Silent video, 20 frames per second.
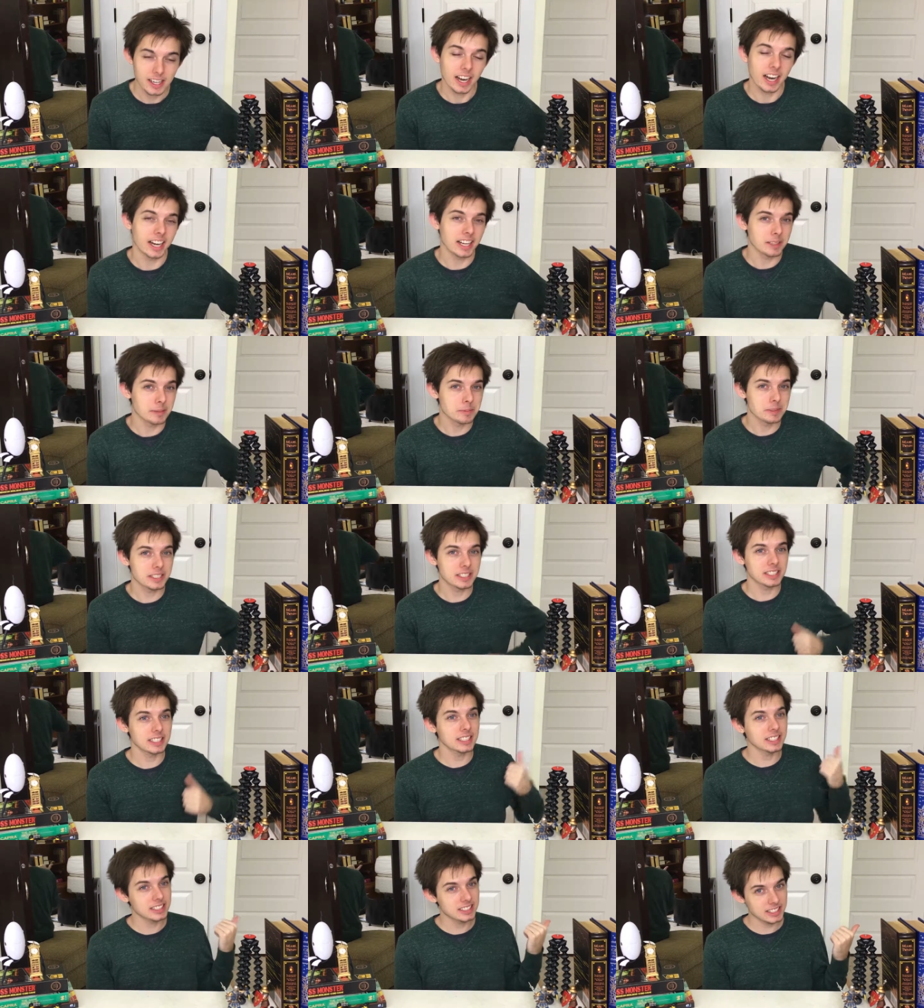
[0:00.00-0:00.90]
A M
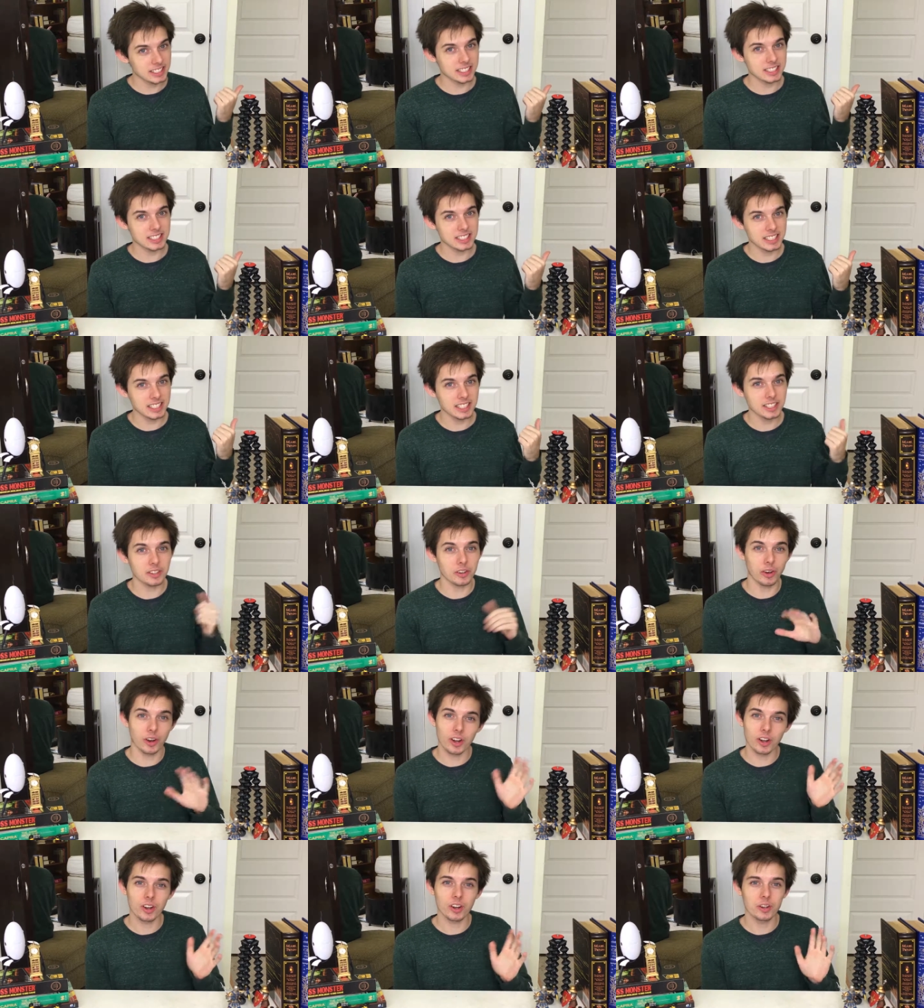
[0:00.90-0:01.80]
C sixteen
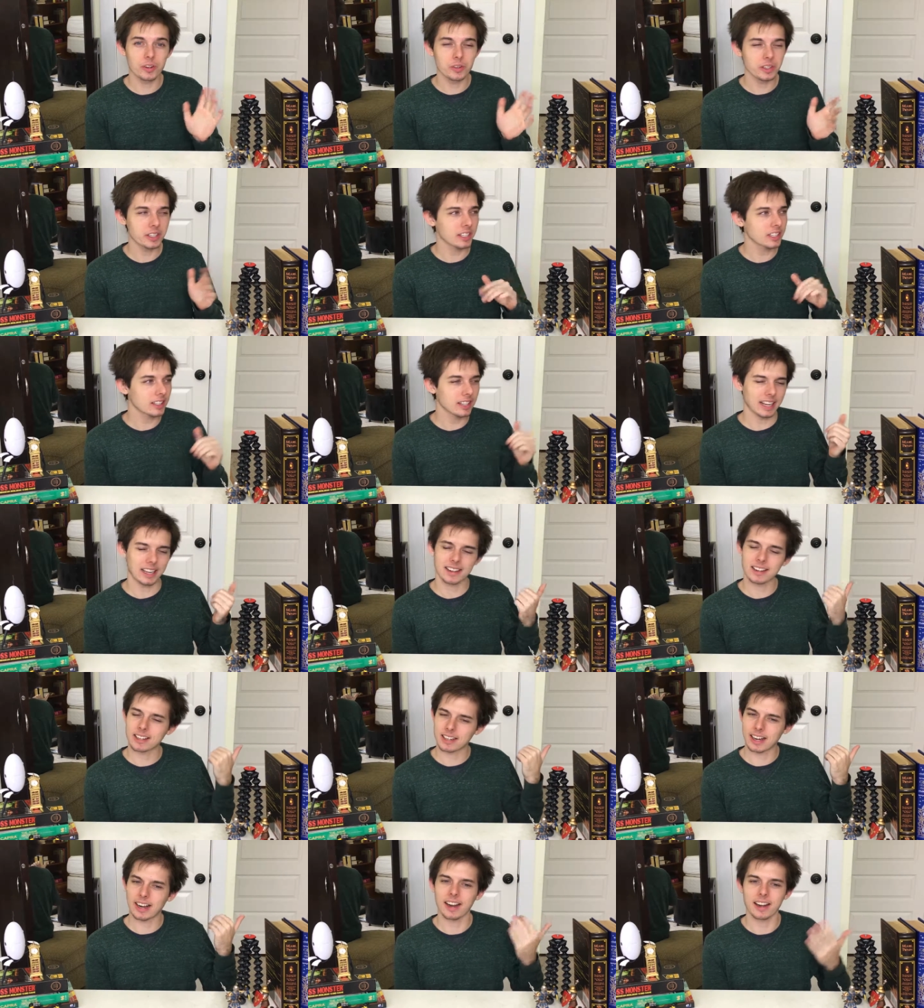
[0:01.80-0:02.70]
or O'Neill,
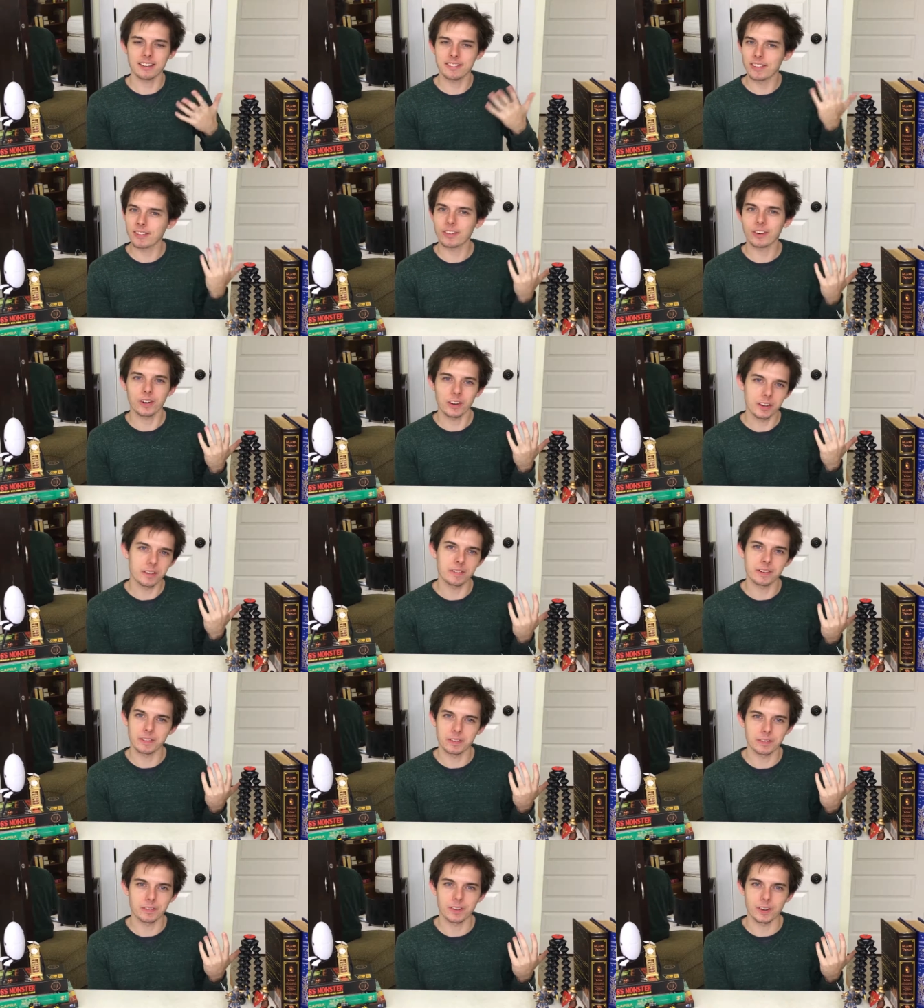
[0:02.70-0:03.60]
I, I never heard of
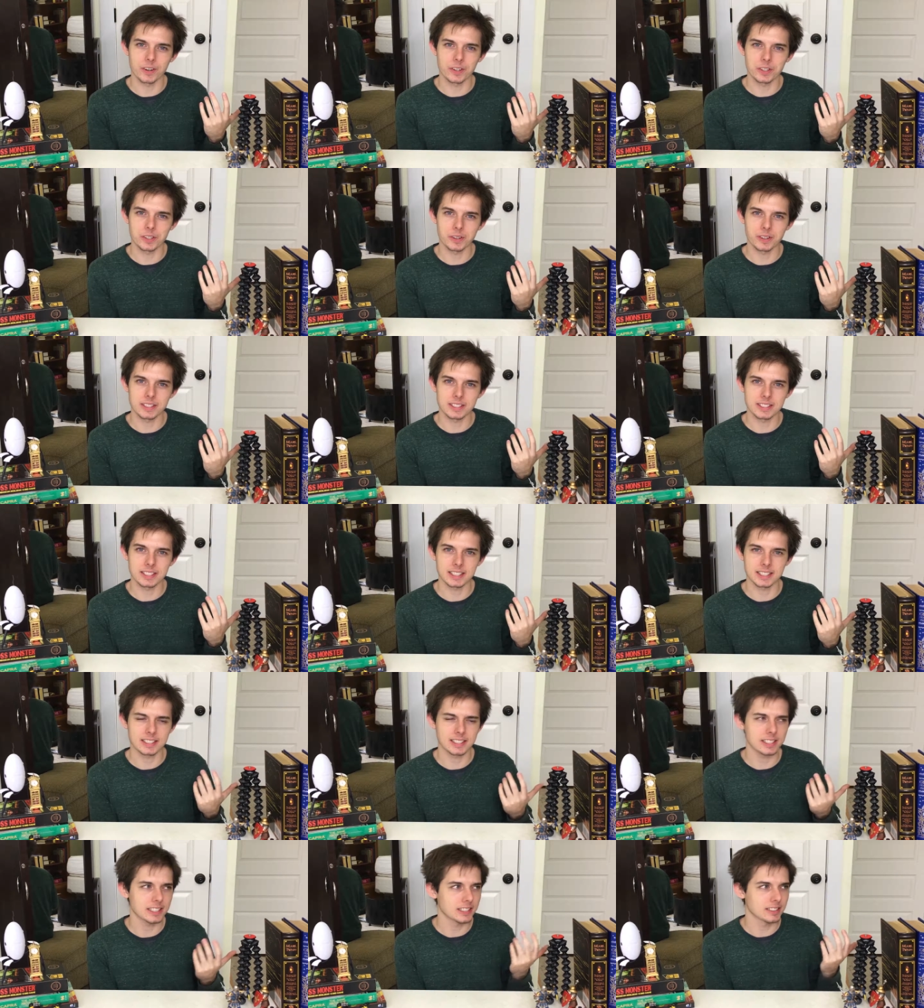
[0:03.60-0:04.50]
it referred to as
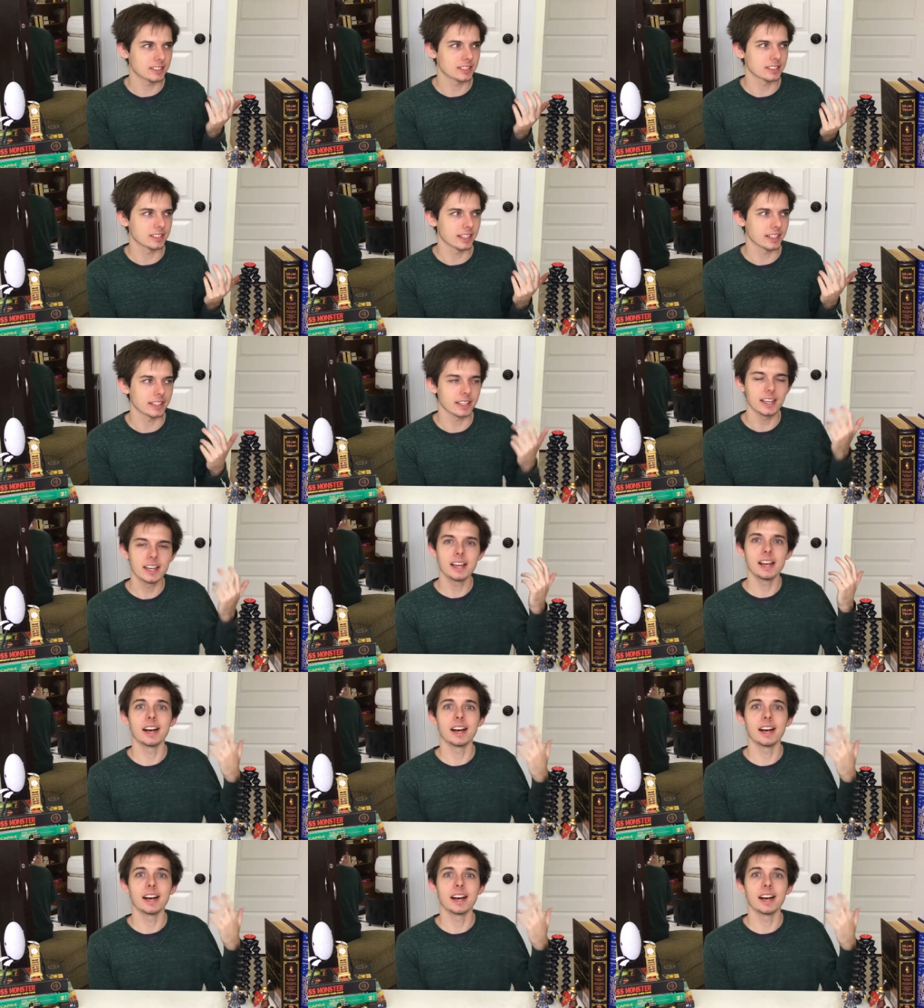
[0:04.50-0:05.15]
sixteen until like